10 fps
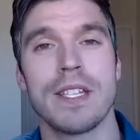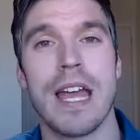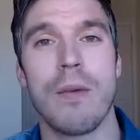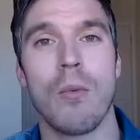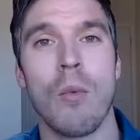
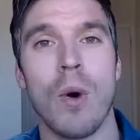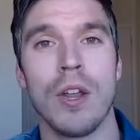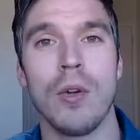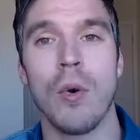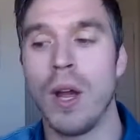that want
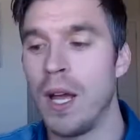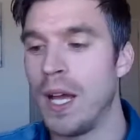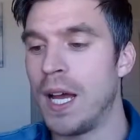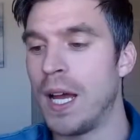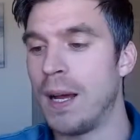to
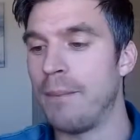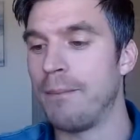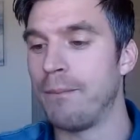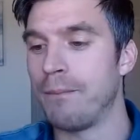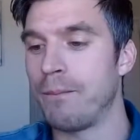
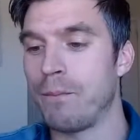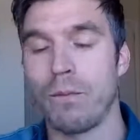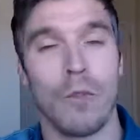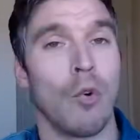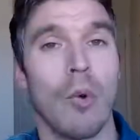
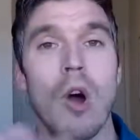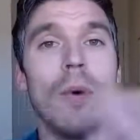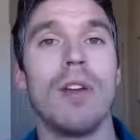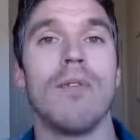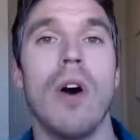grow
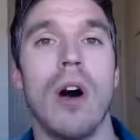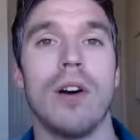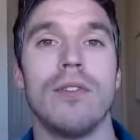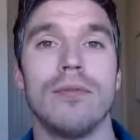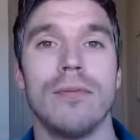and
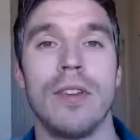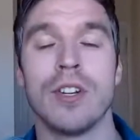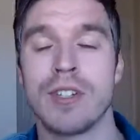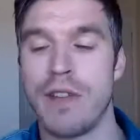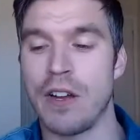evolve.
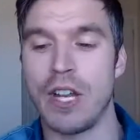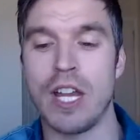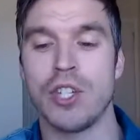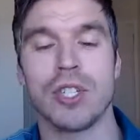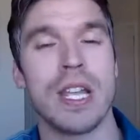There's
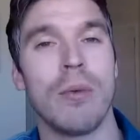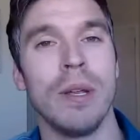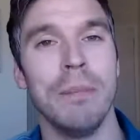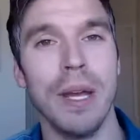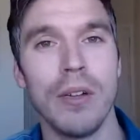foundations that
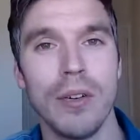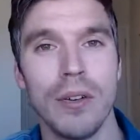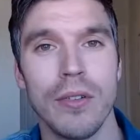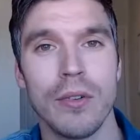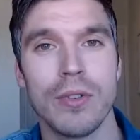we build,
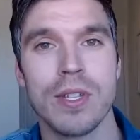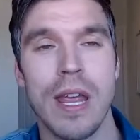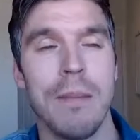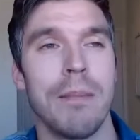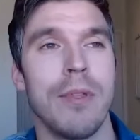
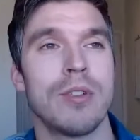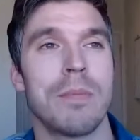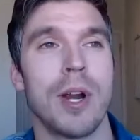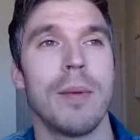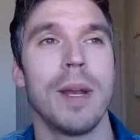those
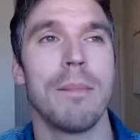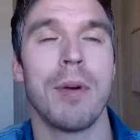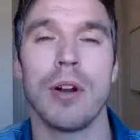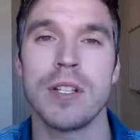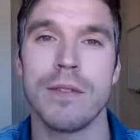permanent
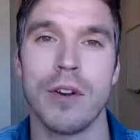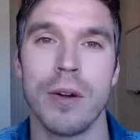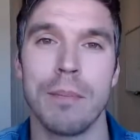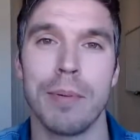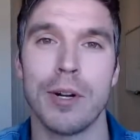parts of
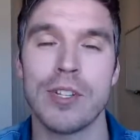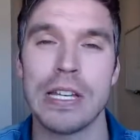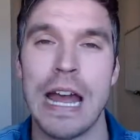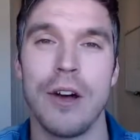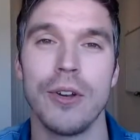our
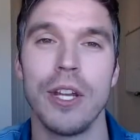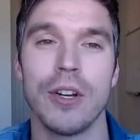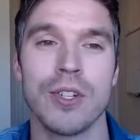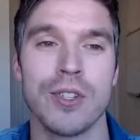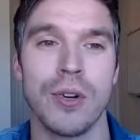personality
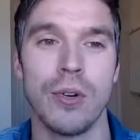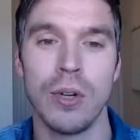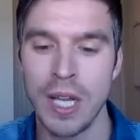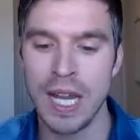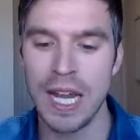or
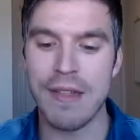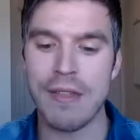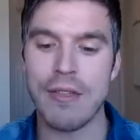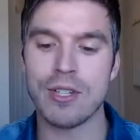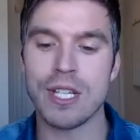soul. And
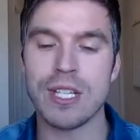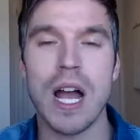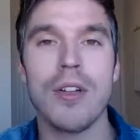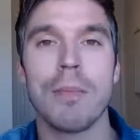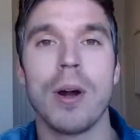then there's these
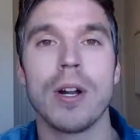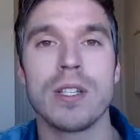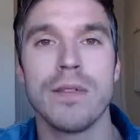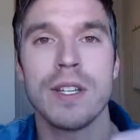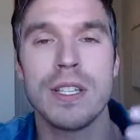other parts
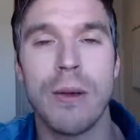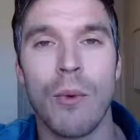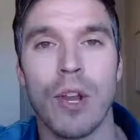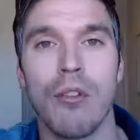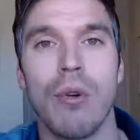of us that
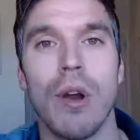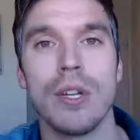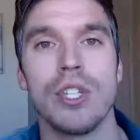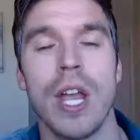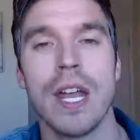want to grow
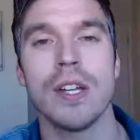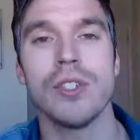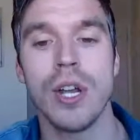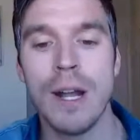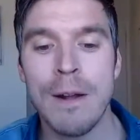and
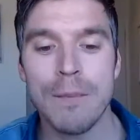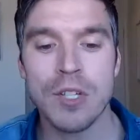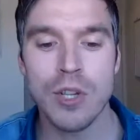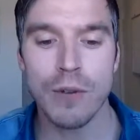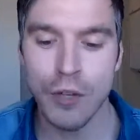change. And
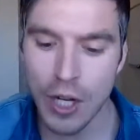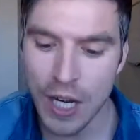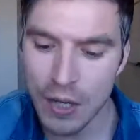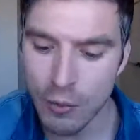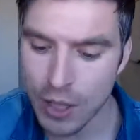so if you're
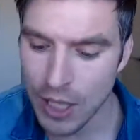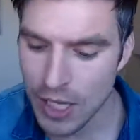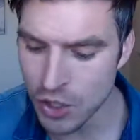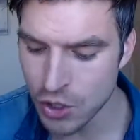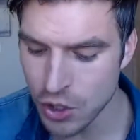in
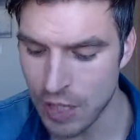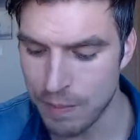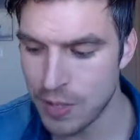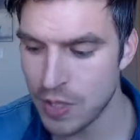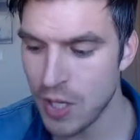
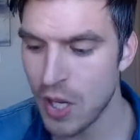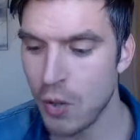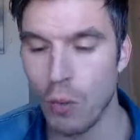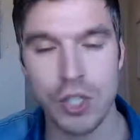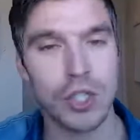relationships,
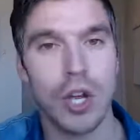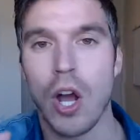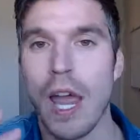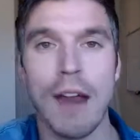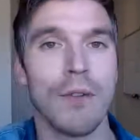which
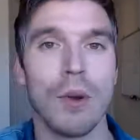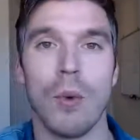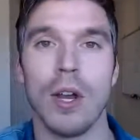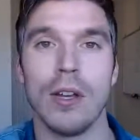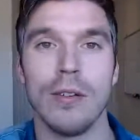
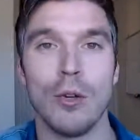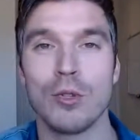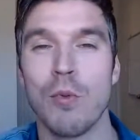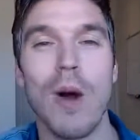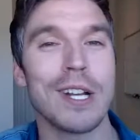everyone
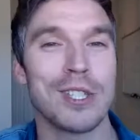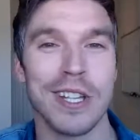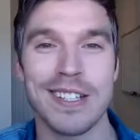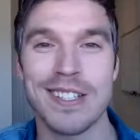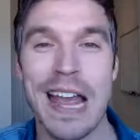who's watching
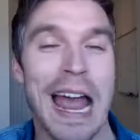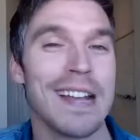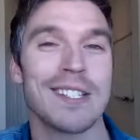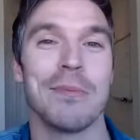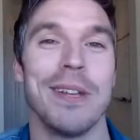this, it
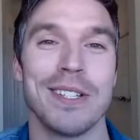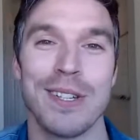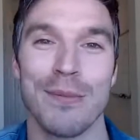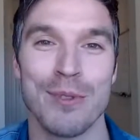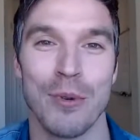has to be in
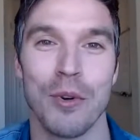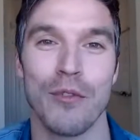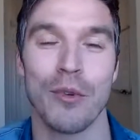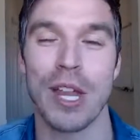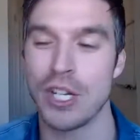some sort of
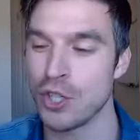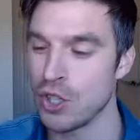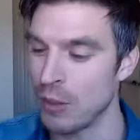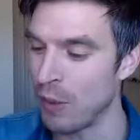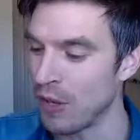
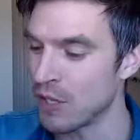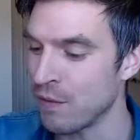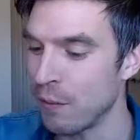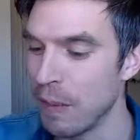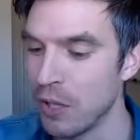relationship, whether it's
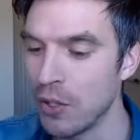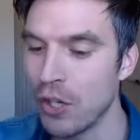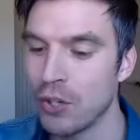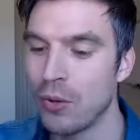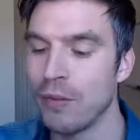
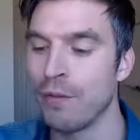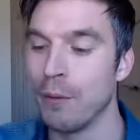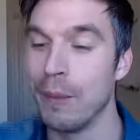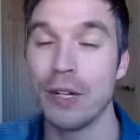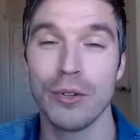
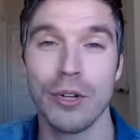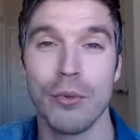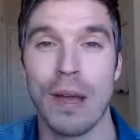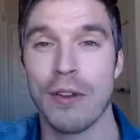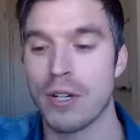familial,
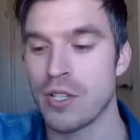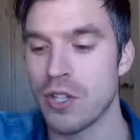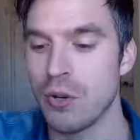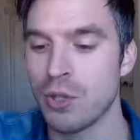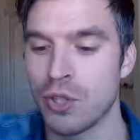whether it's
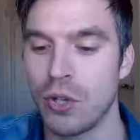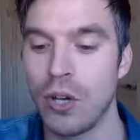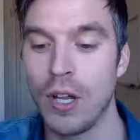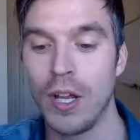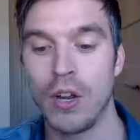
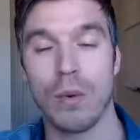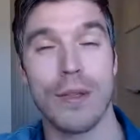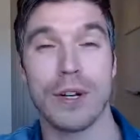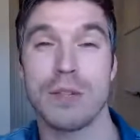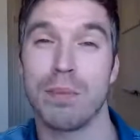social,
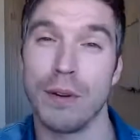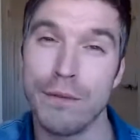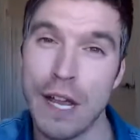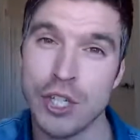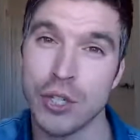whether it's
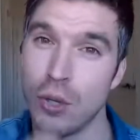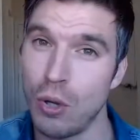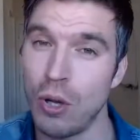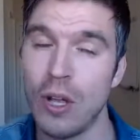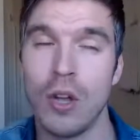
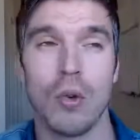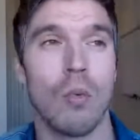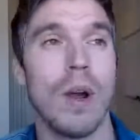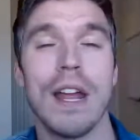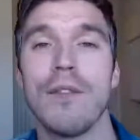professional,
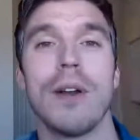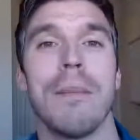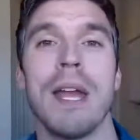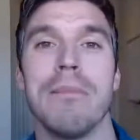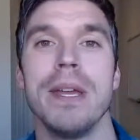whatever it
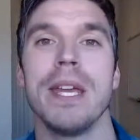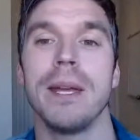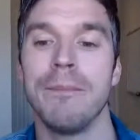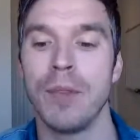may be,